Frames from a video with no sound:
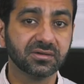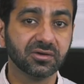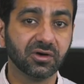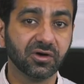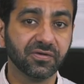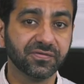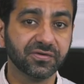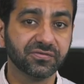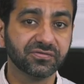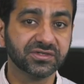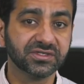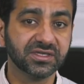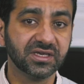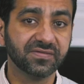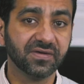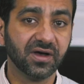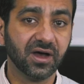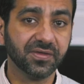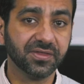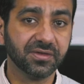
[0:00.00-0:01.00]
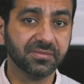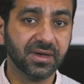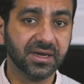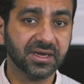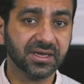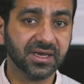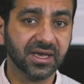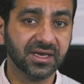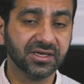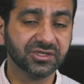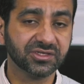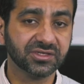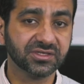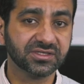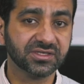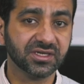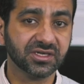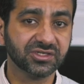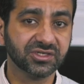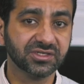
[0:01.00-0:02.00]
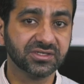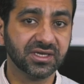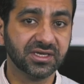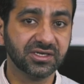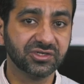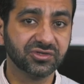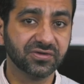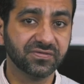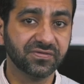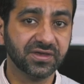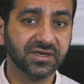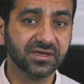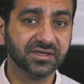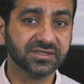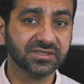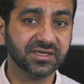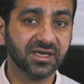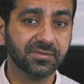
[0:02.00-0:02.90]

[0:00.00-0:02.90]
often receive other medications such as intravenous